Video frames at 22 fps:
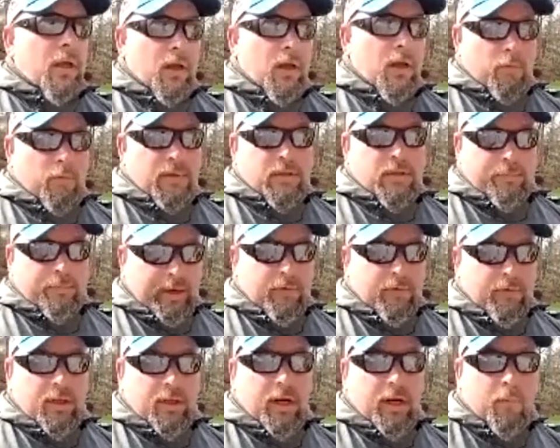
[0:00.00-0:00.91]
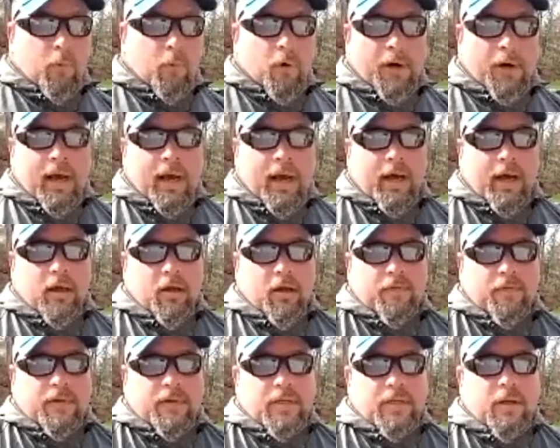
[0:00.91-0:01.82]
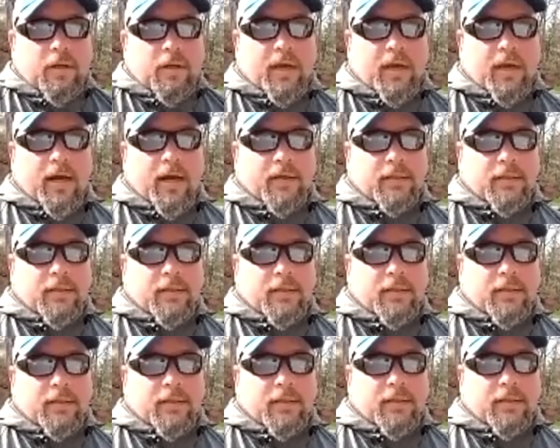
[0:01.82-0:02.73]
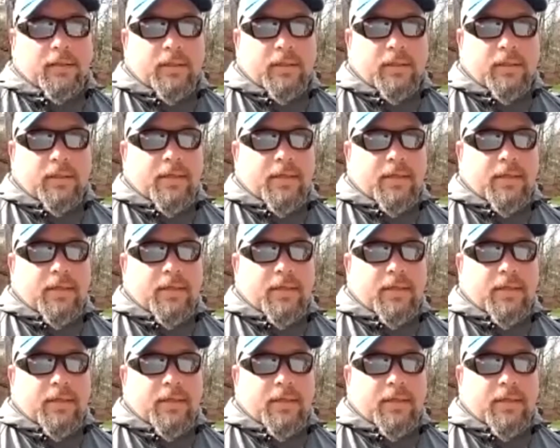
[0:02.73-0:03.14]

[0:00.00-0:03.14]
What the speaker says: It was the boat that I won out of in 2018.